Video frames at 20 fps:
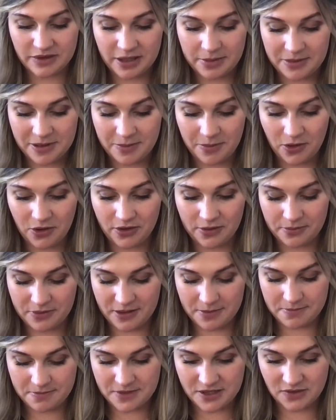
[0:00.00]
Let me pull up
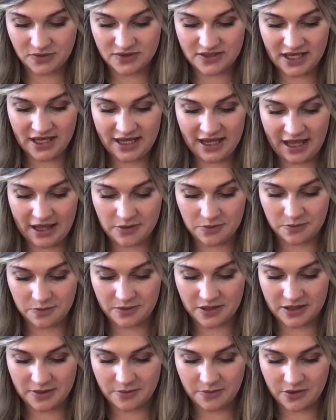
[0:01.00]
the music and
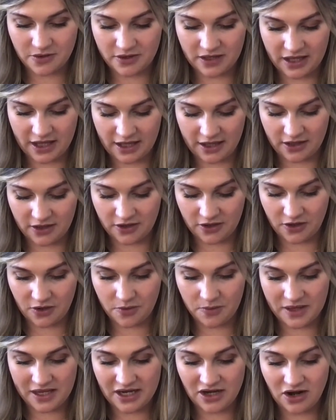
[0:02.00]
we will get
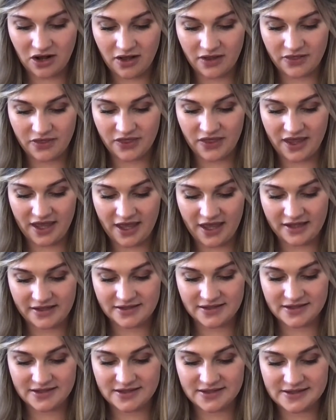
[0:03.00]
going on
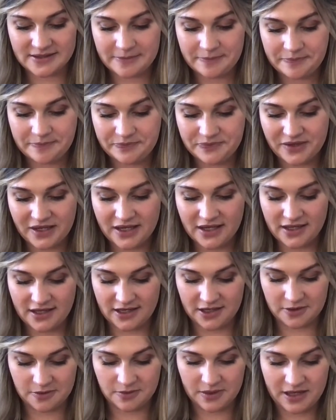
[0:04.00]
this.
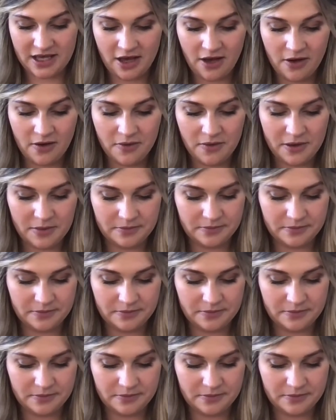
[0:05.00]
Here we go.